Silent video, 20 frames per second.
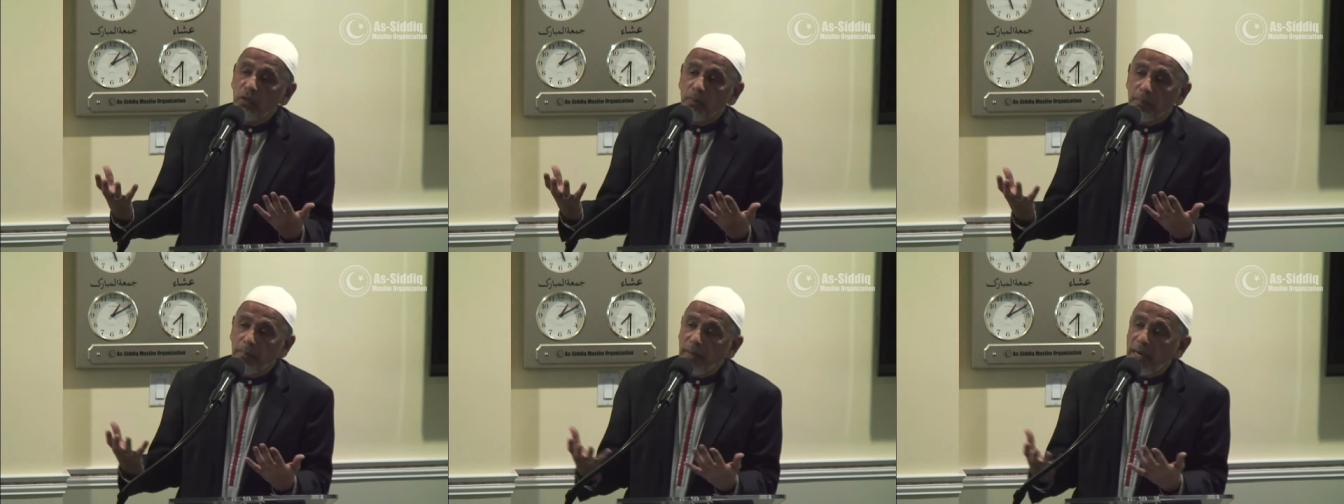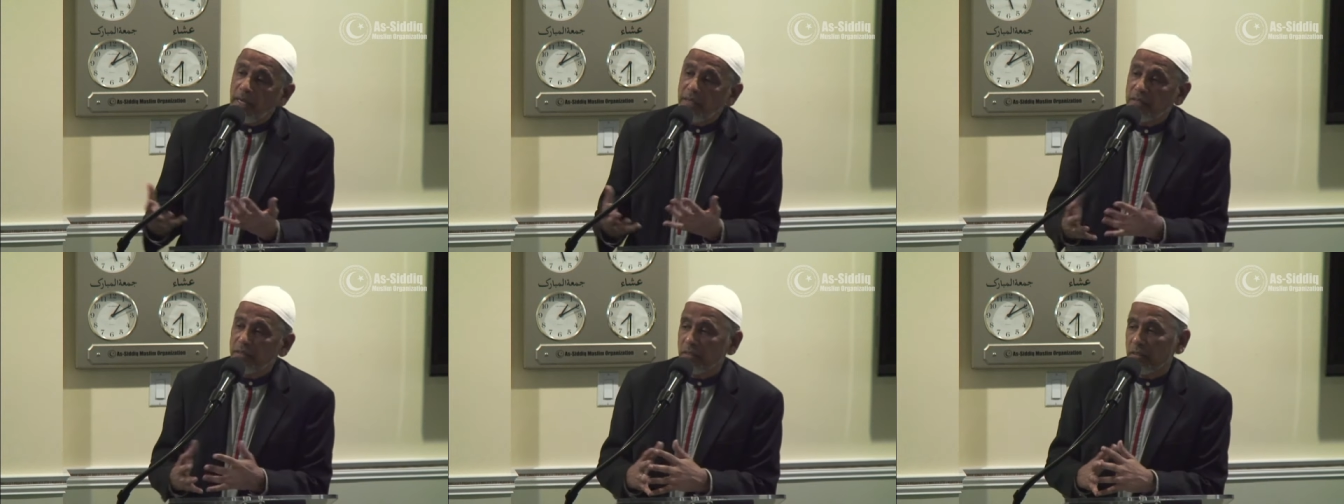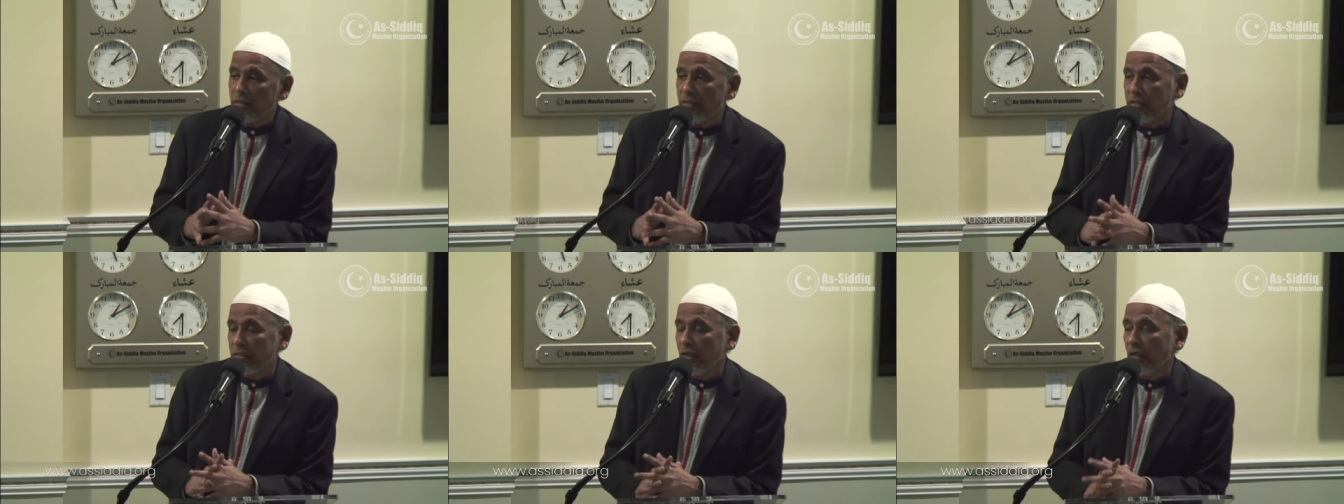to bless
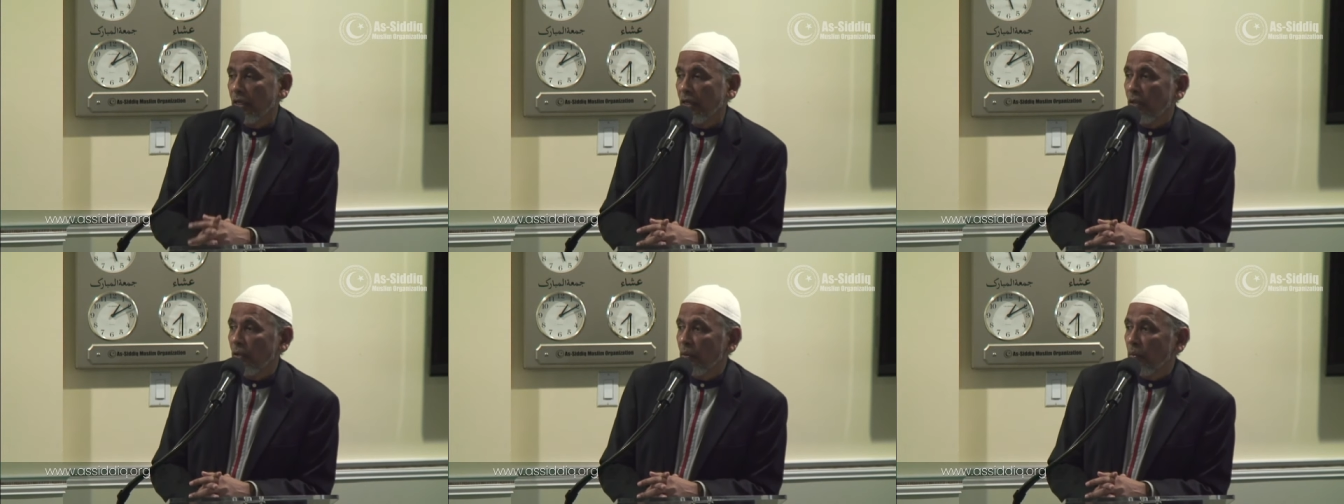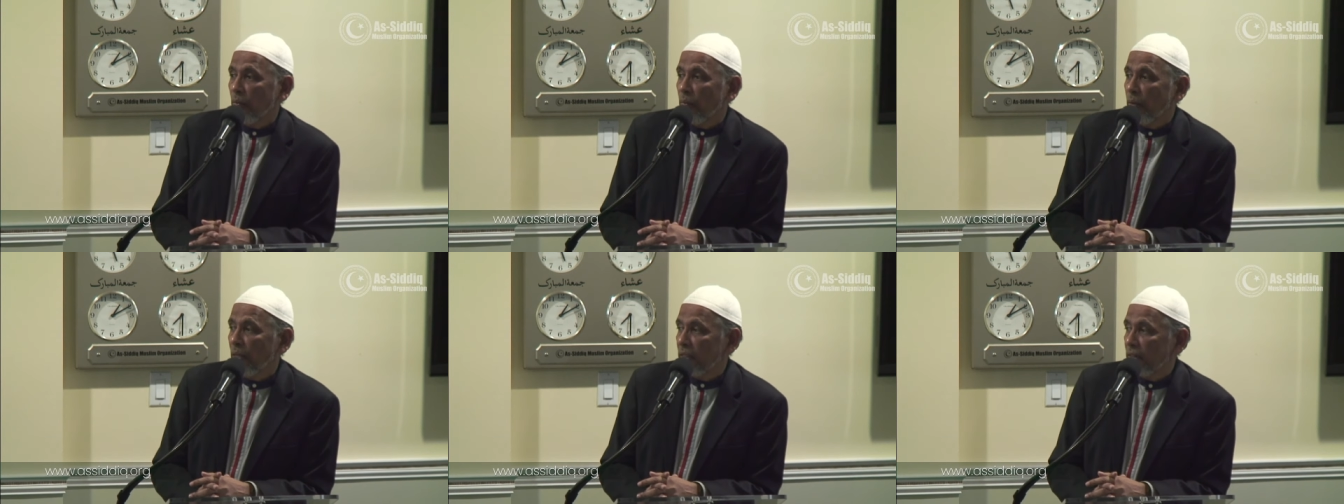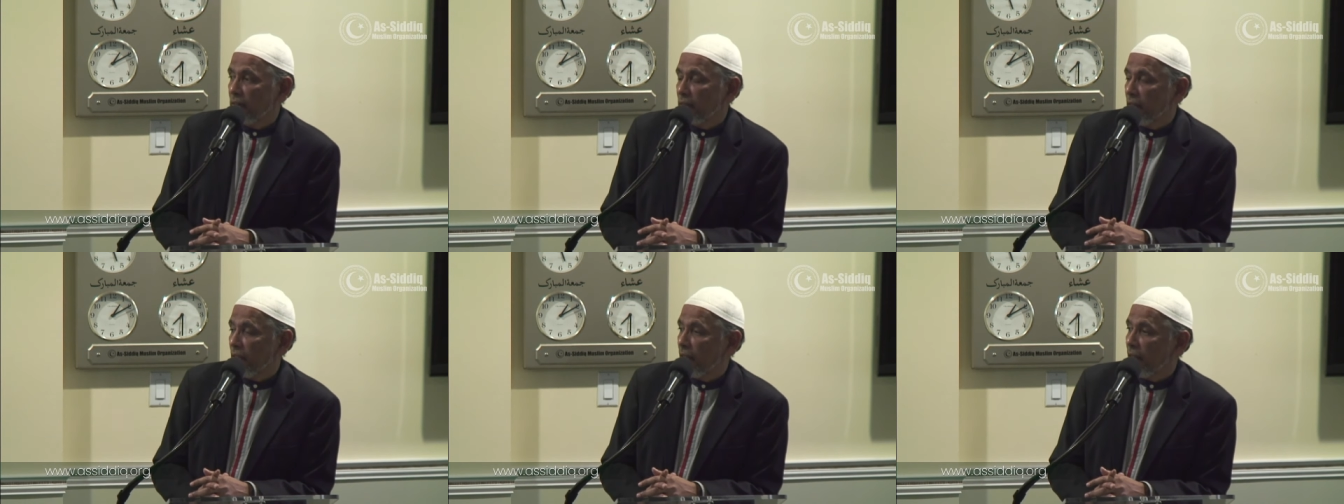us
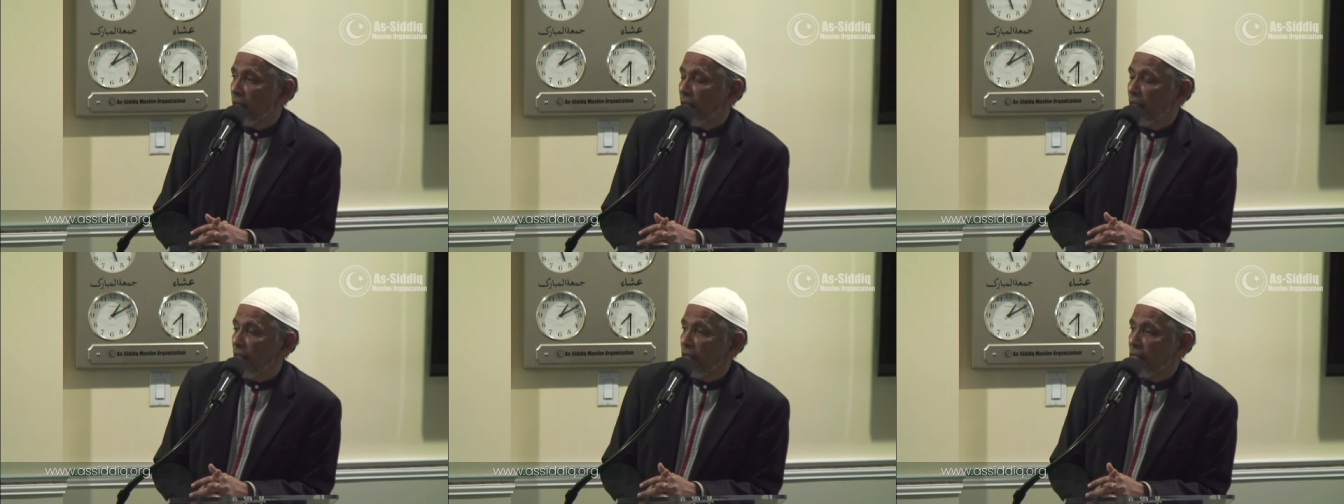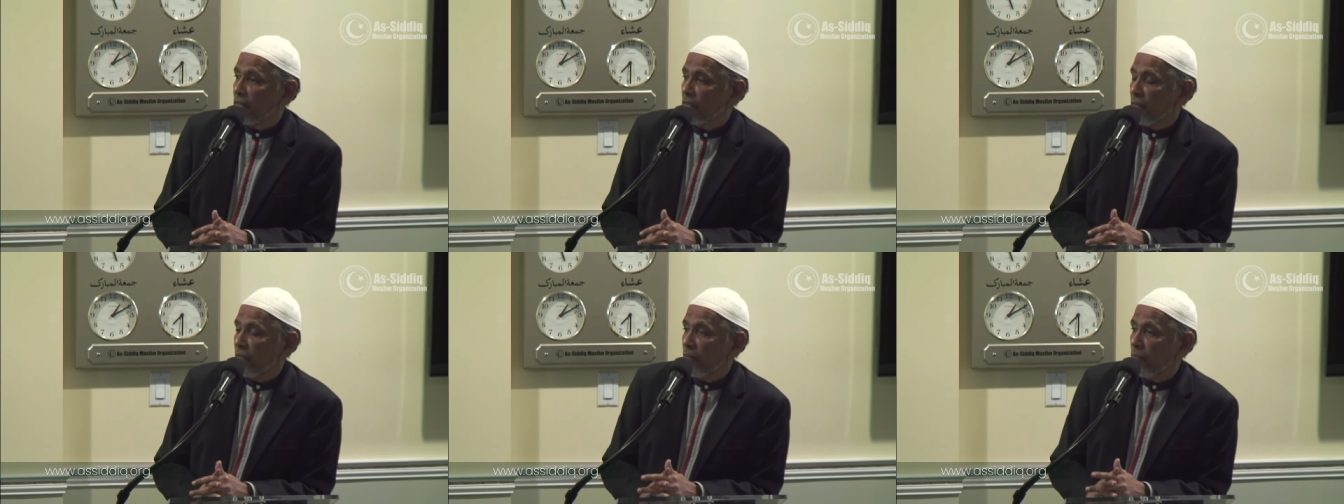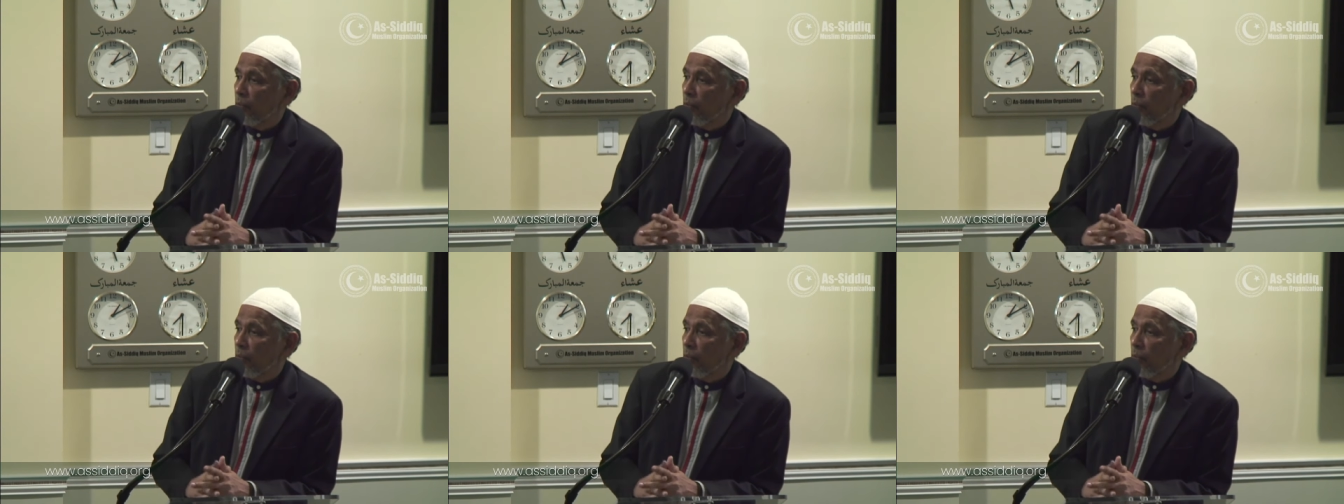with, his,